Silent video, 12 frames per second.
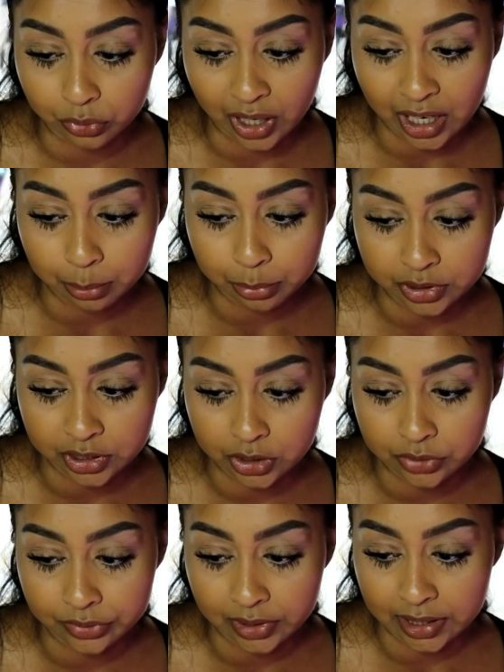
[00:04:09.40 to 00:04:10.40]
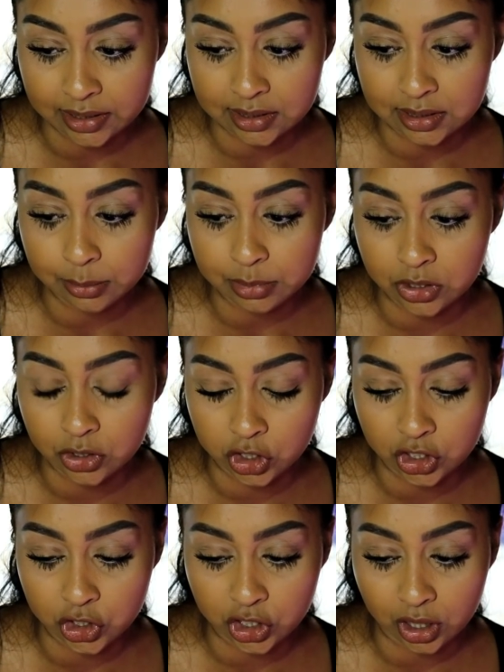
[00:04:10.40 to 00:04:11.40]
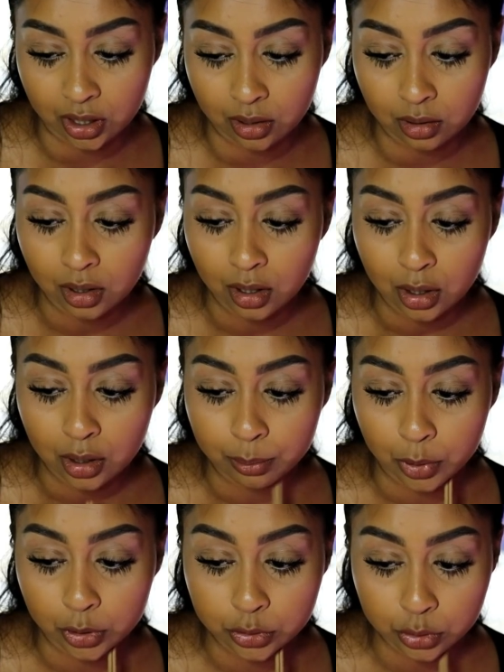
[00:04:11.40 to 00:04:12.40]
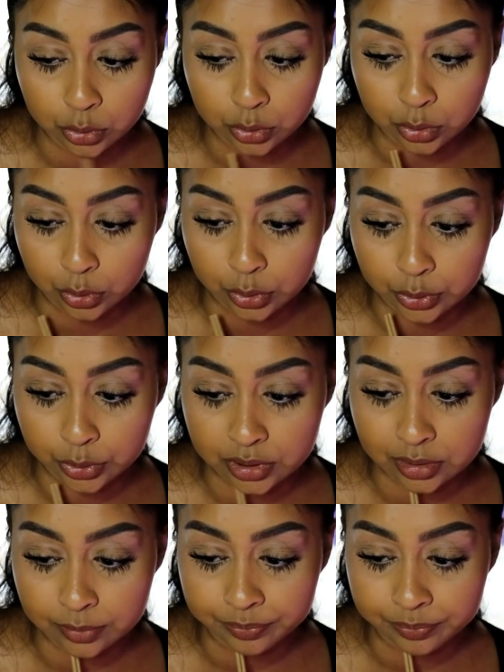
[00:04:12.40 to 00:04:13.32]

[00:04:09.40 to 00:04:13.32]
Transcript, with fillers: rare British fillet steeped in ginger, ponzu sauce.